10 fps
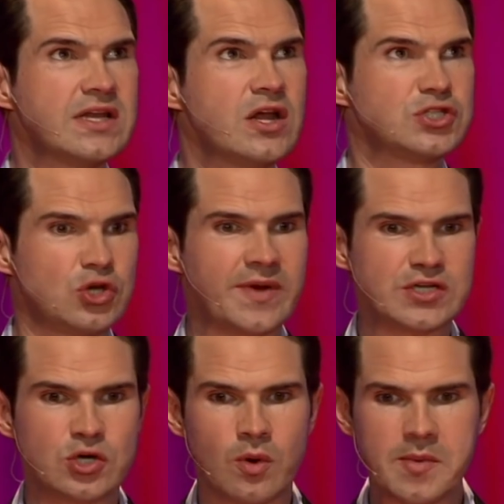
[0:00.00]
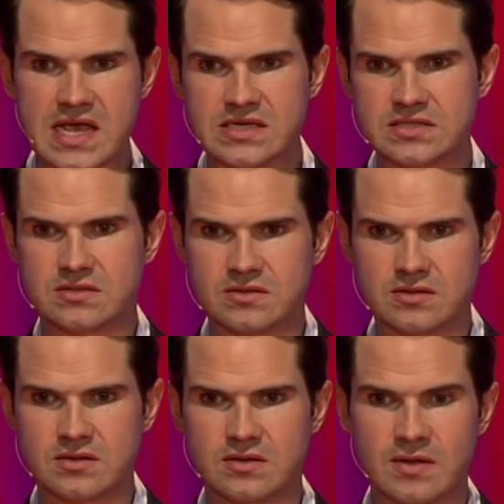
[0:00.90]
nurse, do you imagine a woman, yes?
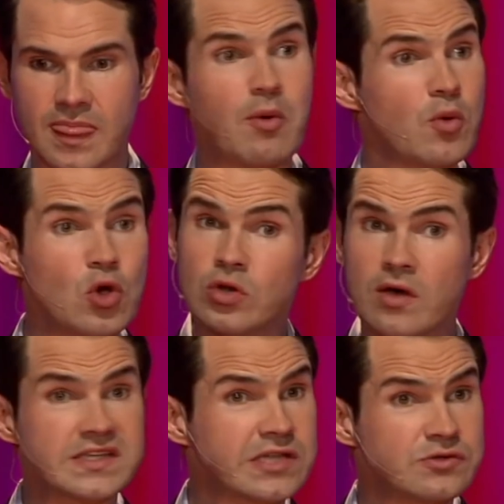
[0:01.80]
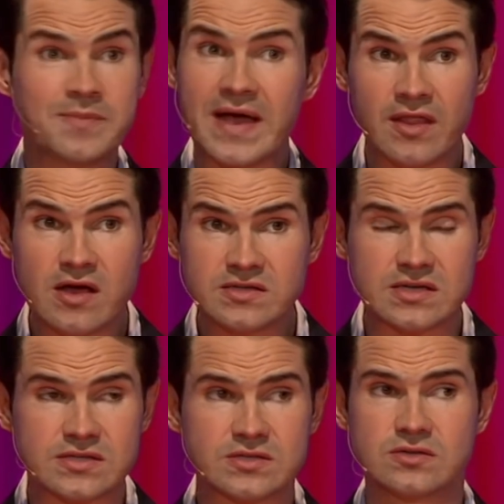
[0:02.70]
But we all know there's loads of male
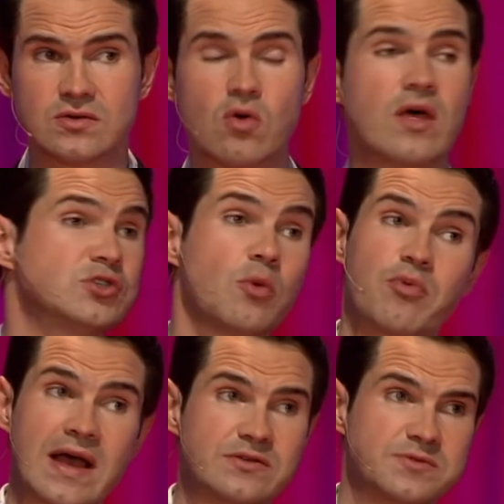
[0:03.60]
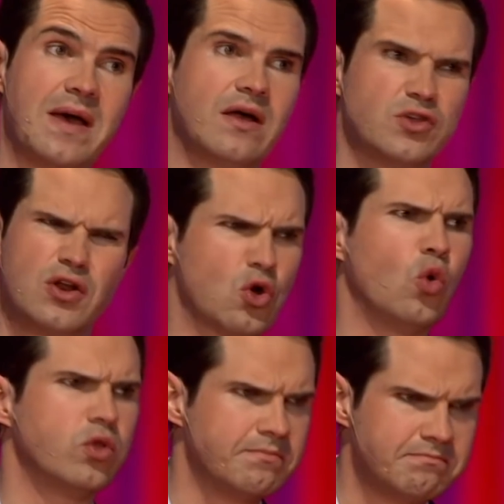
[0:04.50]
nurses. Although it's not pronounced male, you don't call
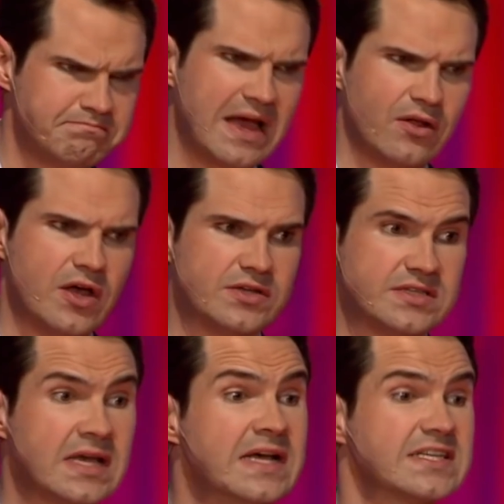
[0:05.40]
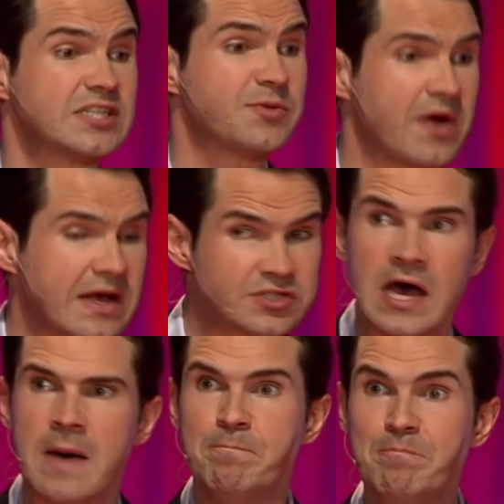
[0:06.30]
them male nurses. It's actually pronounced
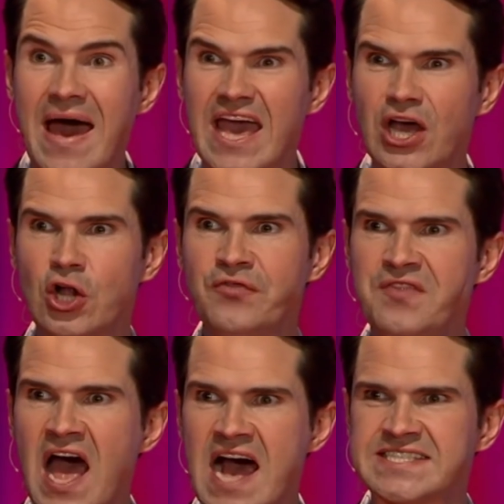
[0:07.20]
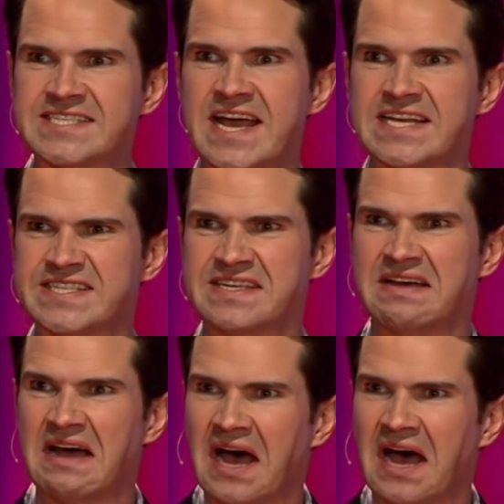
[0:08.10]
male nurses.